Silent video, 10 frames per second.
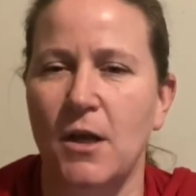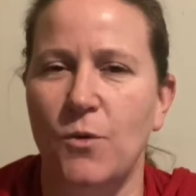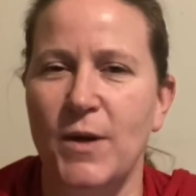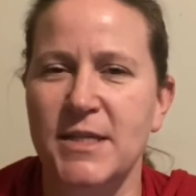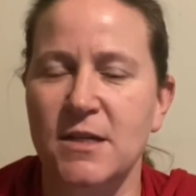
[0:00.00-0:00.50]

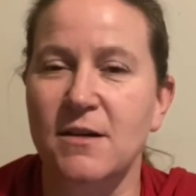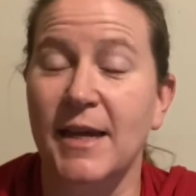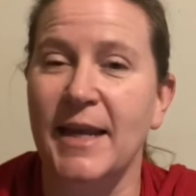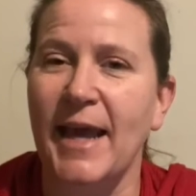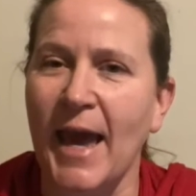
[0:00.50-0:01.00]
we start
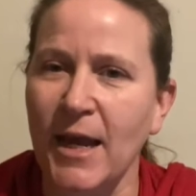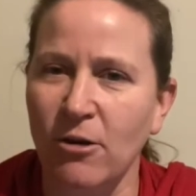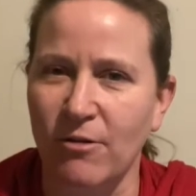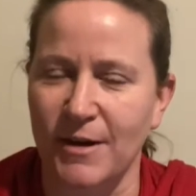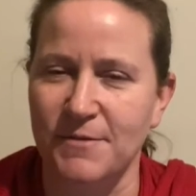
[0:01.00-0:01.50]
getting
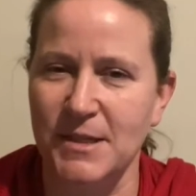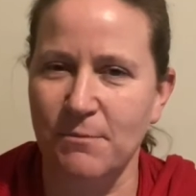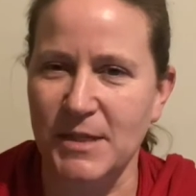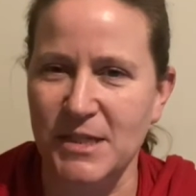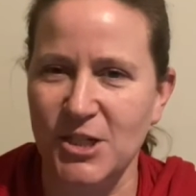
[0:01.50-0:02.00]
angry if
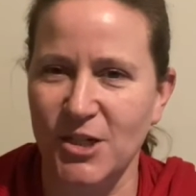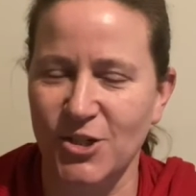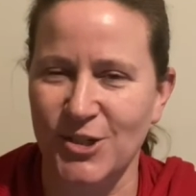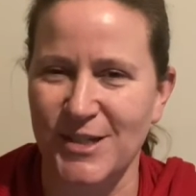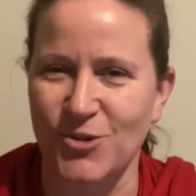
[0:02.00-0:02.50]
somebody
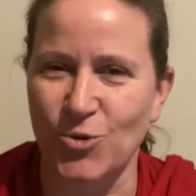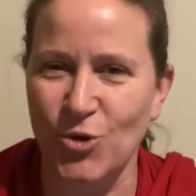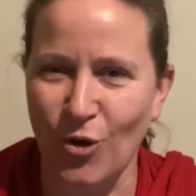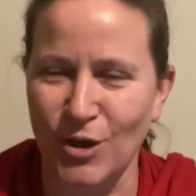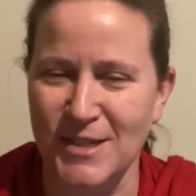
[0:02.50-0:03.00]
touches it or
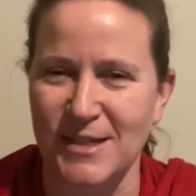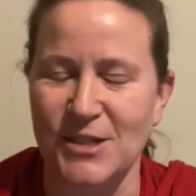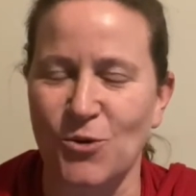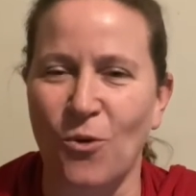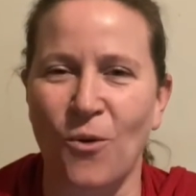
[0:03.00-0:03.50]
knocks it
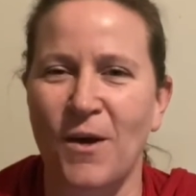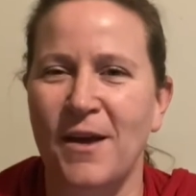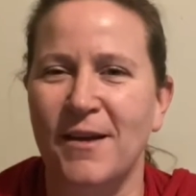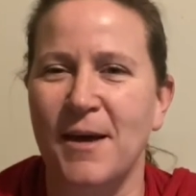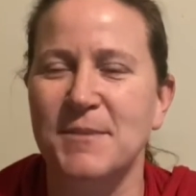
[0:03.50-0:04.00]
or
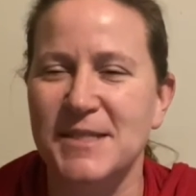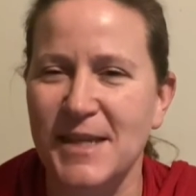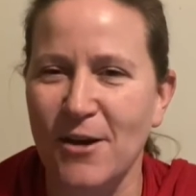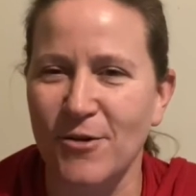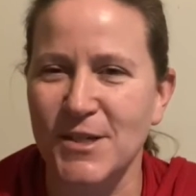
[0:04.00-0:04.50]
comes
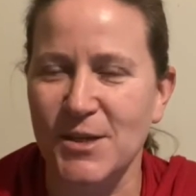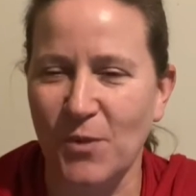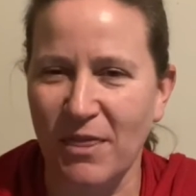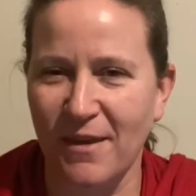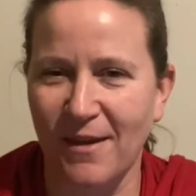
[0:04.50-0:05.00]
near us and
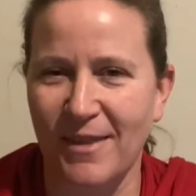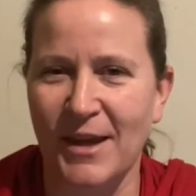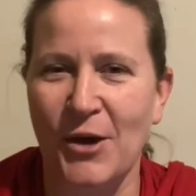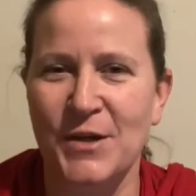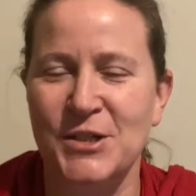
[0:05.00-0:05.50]
we think they're
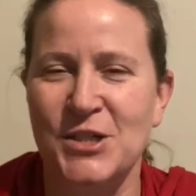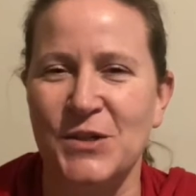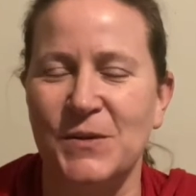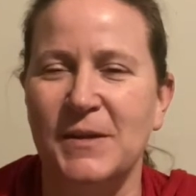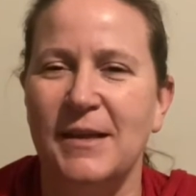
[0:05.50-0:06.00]
going
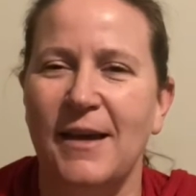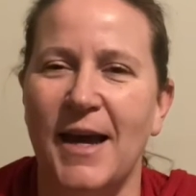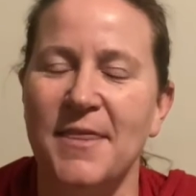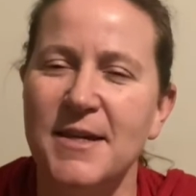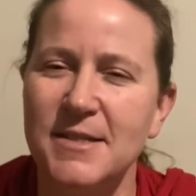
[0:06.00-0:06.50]
to.
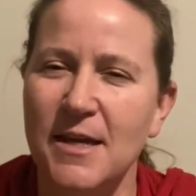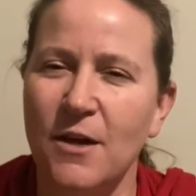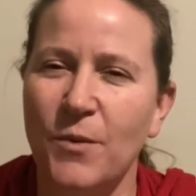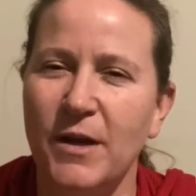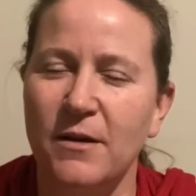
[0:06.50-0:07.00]
And that's how
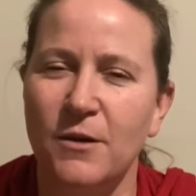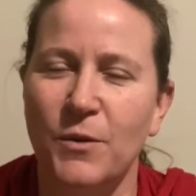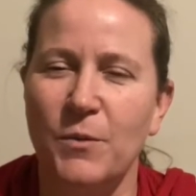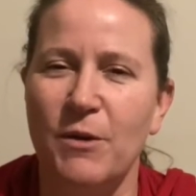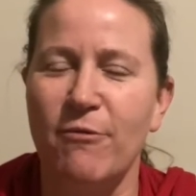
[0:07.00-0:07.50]
we are
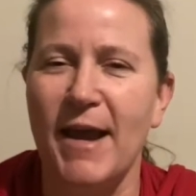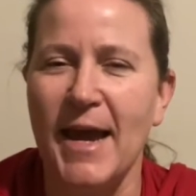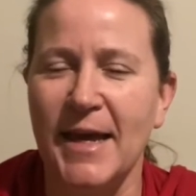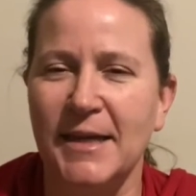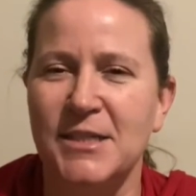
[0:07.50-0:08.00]
when we
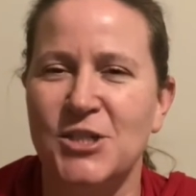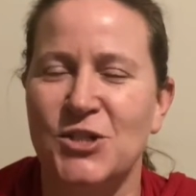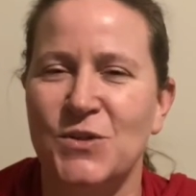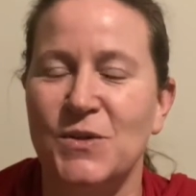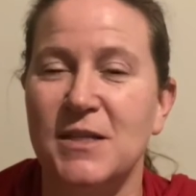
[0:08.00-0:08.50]
react
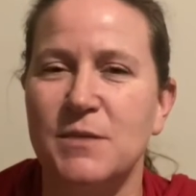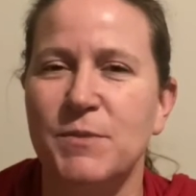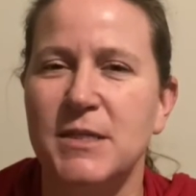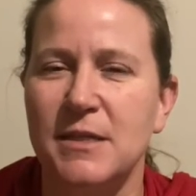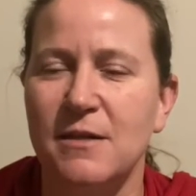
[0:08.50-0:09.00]
to these
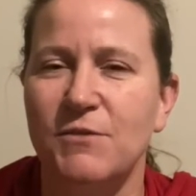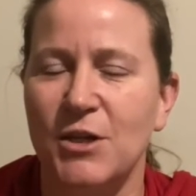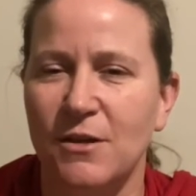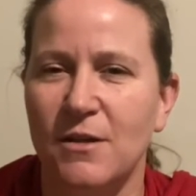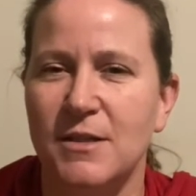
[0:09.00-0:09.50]
perceived
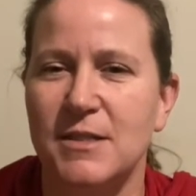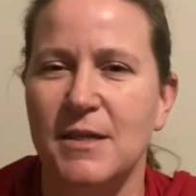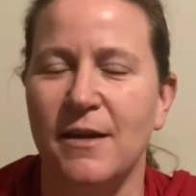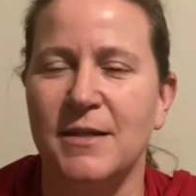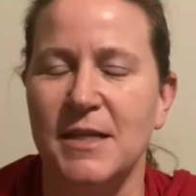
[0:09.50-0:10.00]
hurts
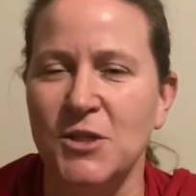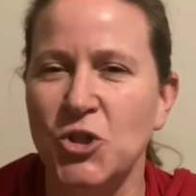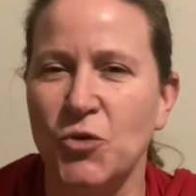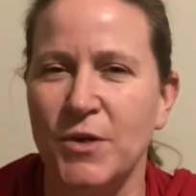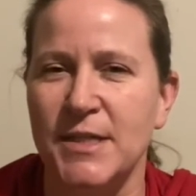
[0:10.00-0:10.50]
and
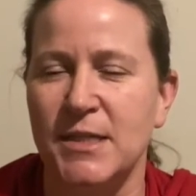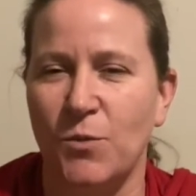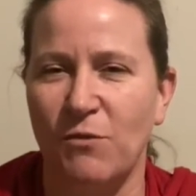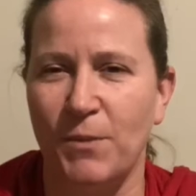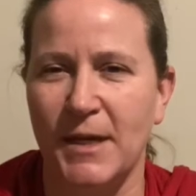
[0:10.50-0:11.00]
injuries that
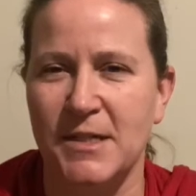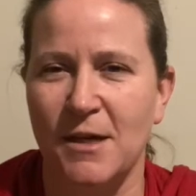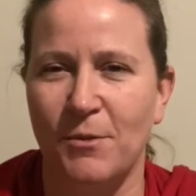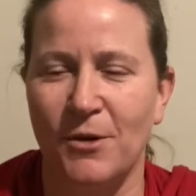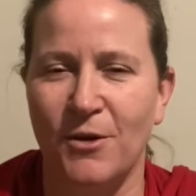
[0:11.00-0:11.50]
we've picked
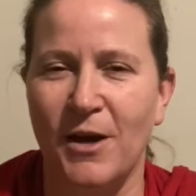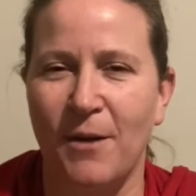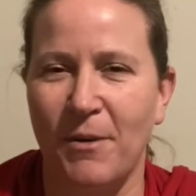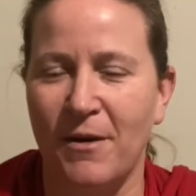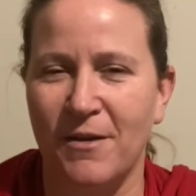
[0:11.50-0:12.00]
up along our
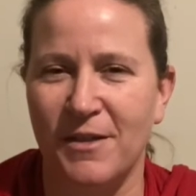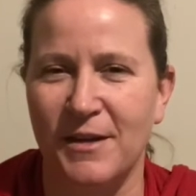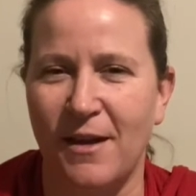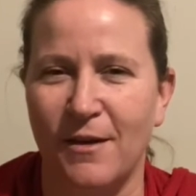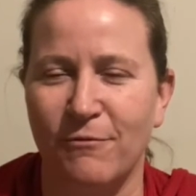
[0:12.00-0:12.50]
path in
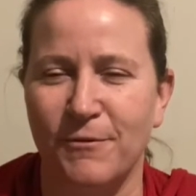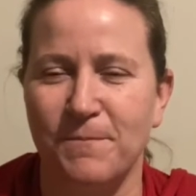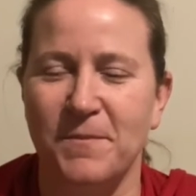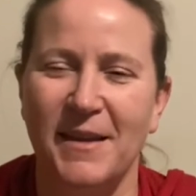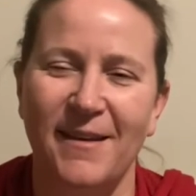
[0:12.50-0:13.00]
life.
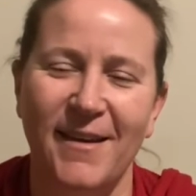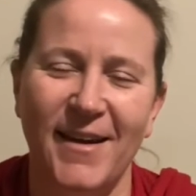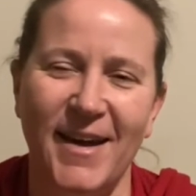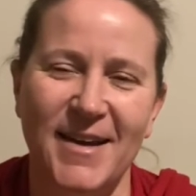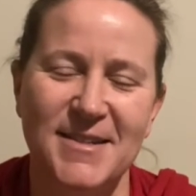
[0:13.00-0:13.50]

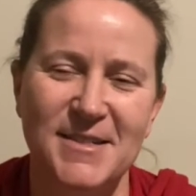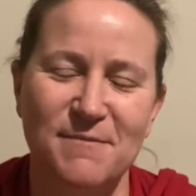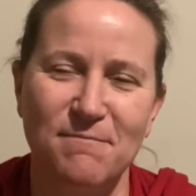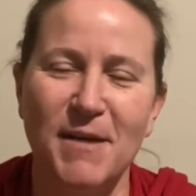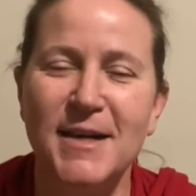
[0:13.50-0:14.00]
And
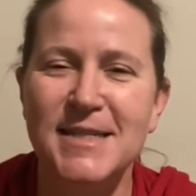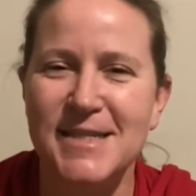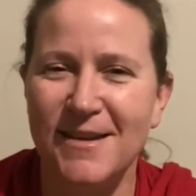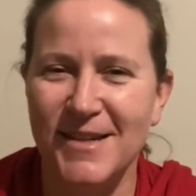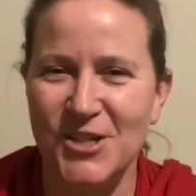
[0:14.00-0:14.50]
my
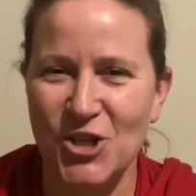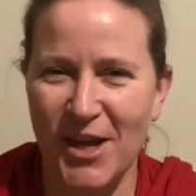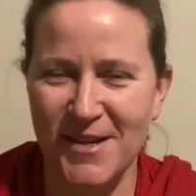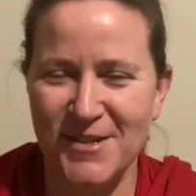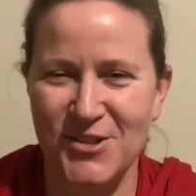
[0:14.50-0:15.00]
slight
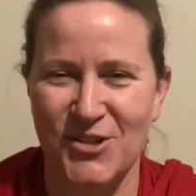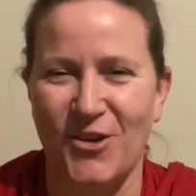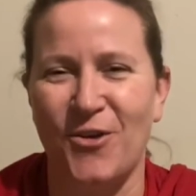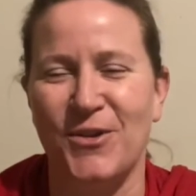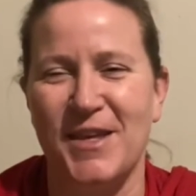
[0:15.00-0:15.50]
change
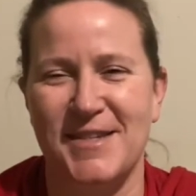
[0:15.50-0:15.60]
on his